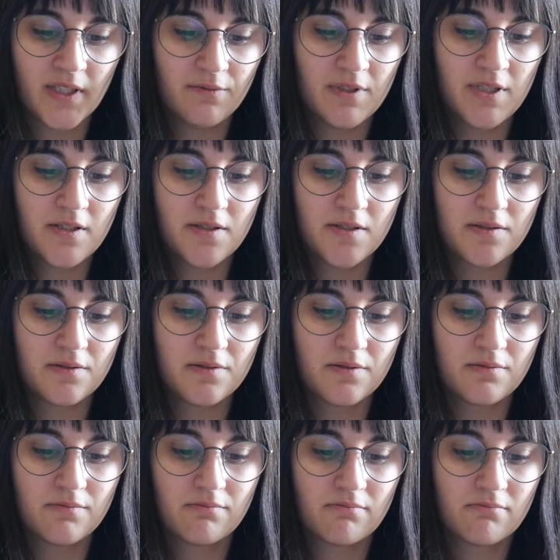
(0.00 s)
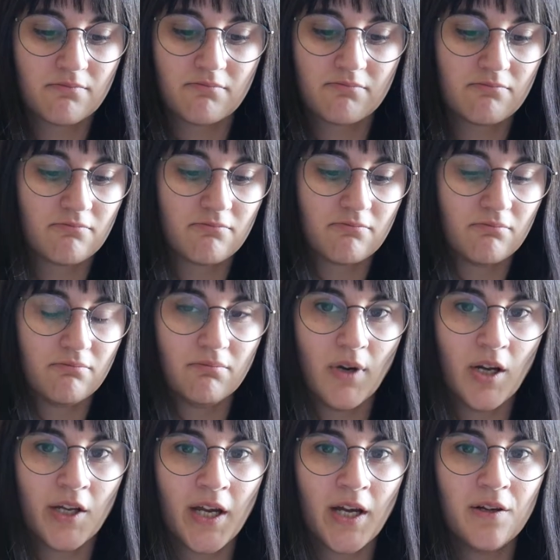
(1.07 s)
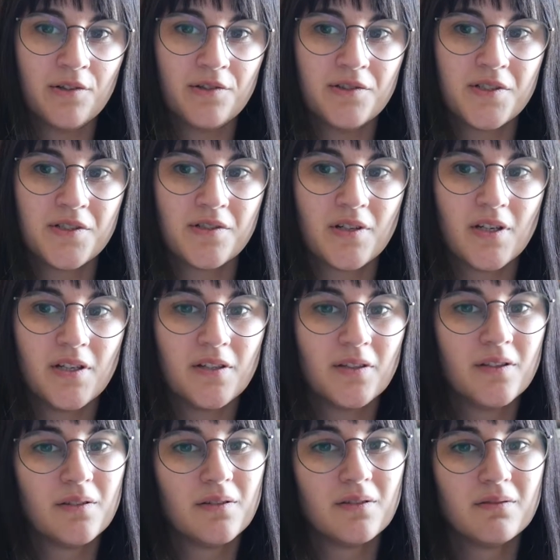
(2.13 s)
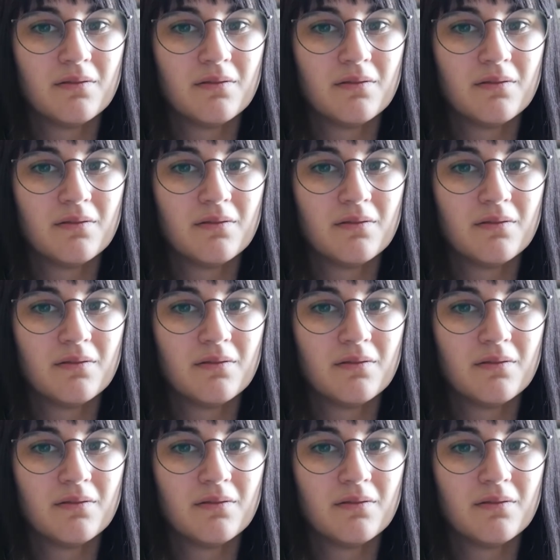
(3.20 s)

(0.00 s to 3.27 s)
we just hung out, like,